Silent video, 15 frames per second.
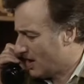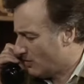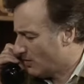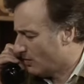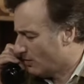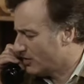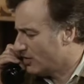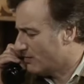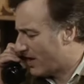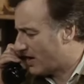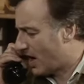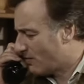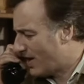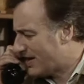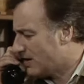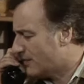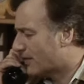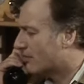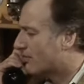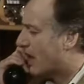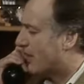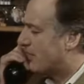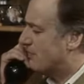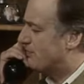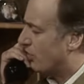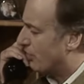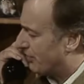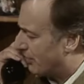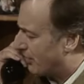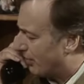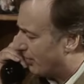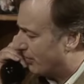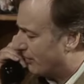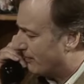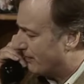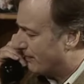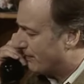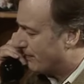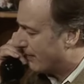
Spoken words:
Yeah, well, would you mind? I'm waiting for a rather important call.